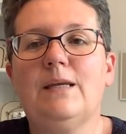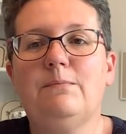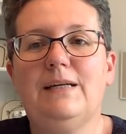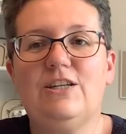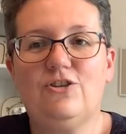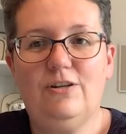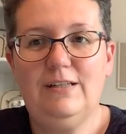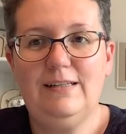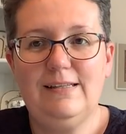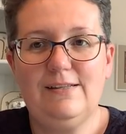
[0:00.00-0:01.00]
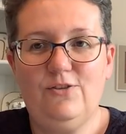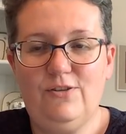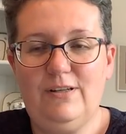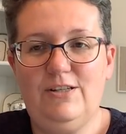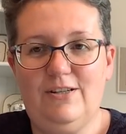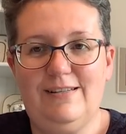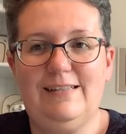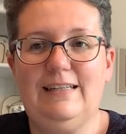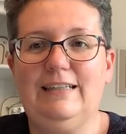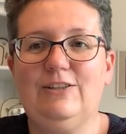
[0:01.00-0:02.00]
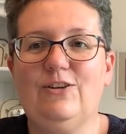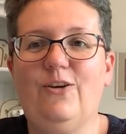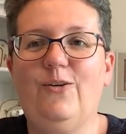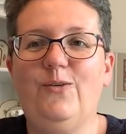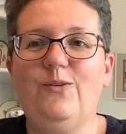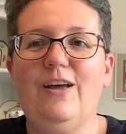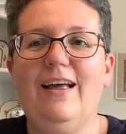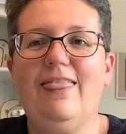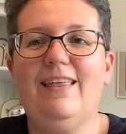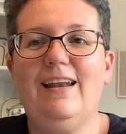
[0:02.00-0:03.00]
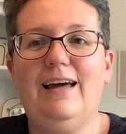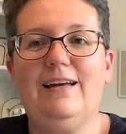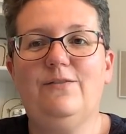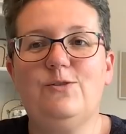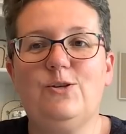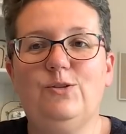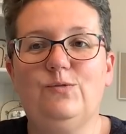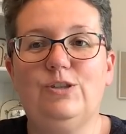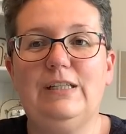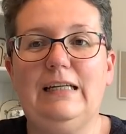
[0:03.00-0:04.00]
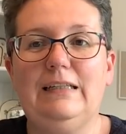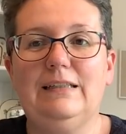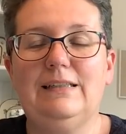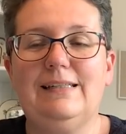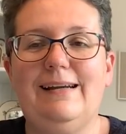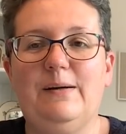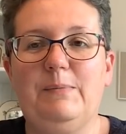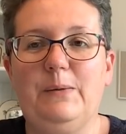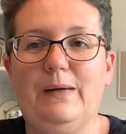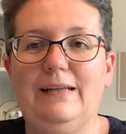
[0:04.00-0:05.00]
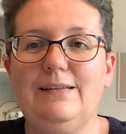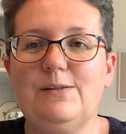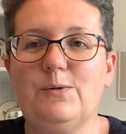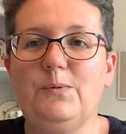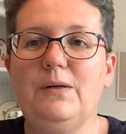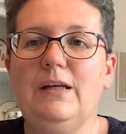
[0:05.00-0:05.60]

My Charlotte is not adjusting to the lack of school routine terribly well, so